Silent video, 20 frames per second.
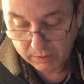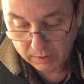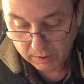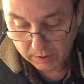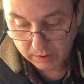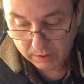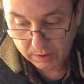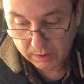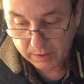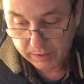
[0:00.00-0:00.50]

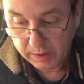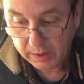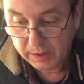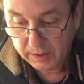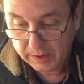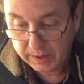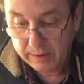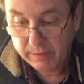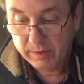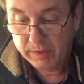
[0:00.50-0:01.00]
I think I
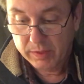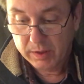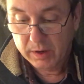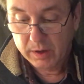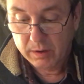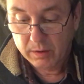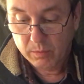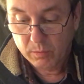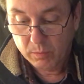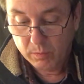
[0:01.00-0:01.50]
did
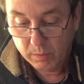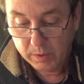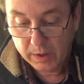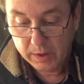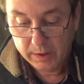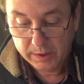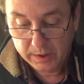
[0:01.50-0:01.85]
everything well